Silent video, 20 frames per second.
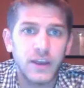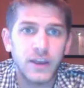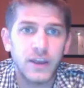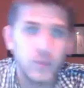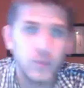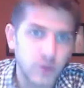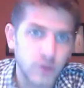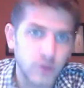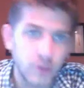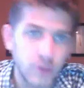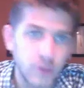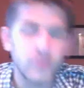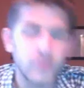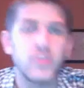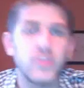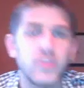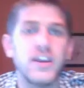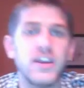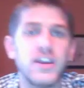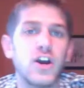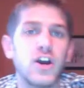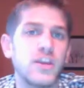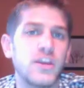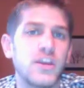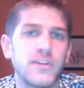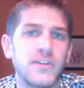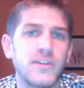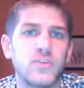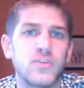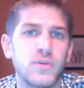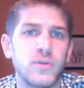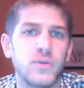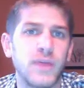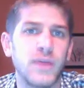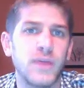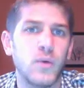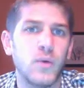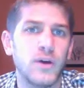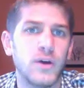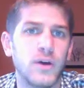And we'll go through the arguments one
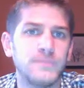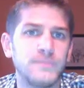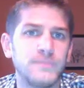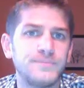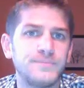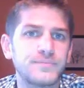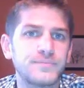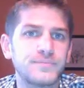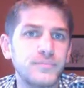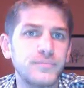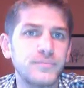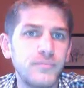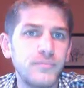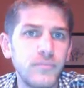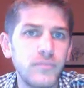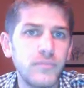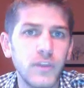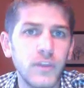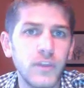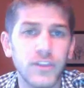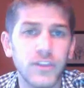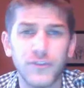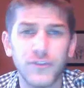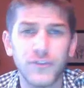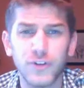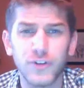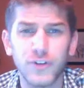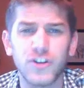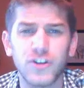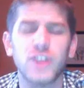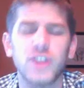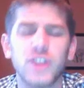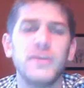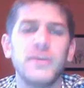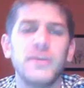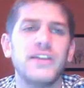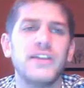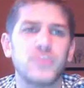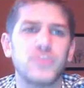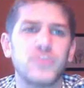by one. The first
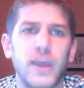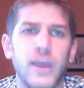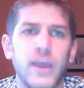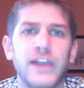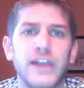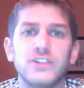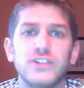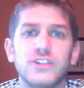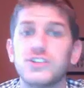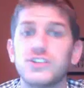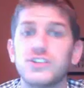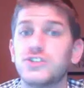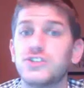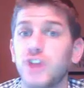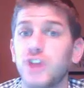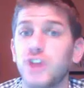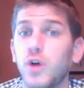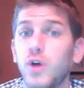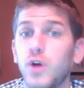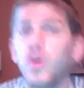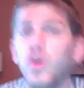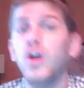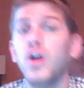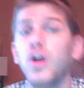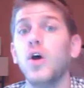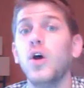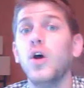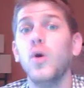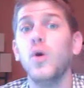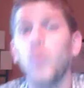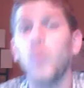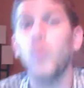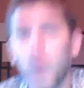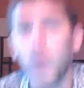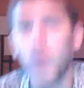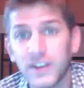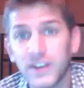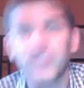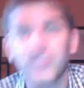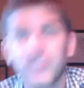argument is range. So
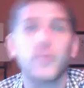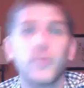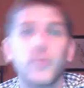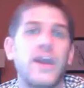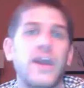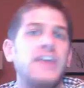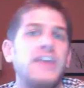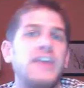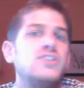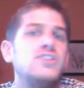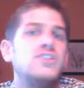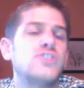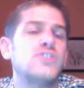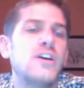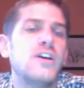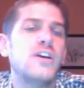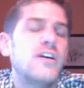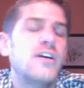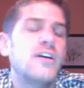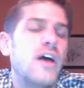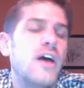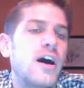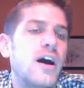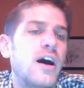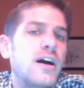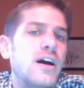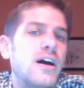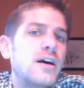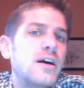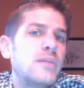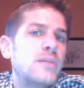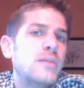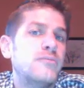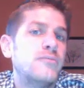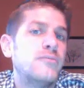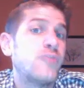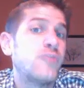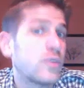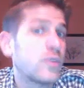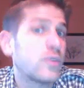what is the range
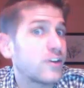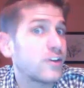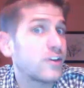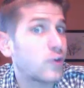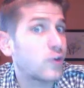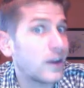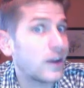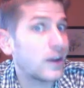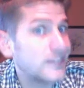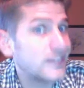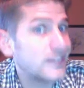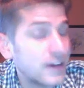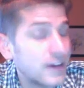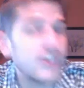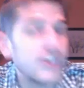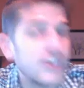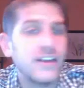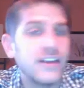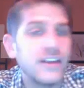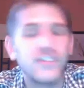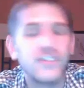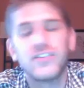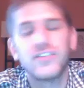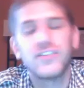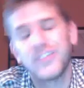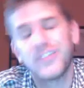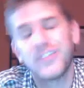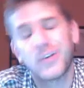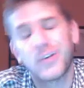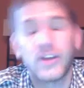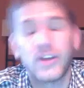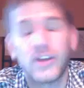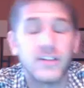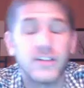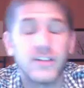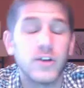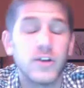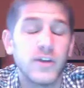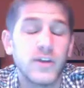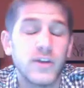for the criteria? This is the
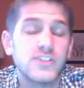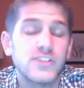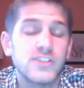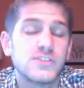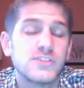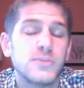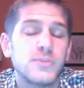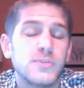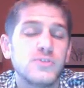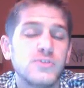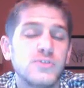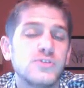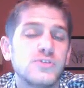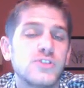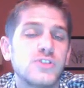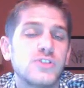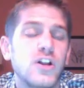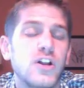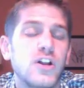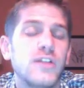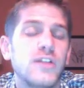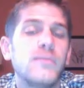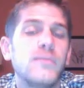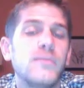criteria range, I suppose you should call it.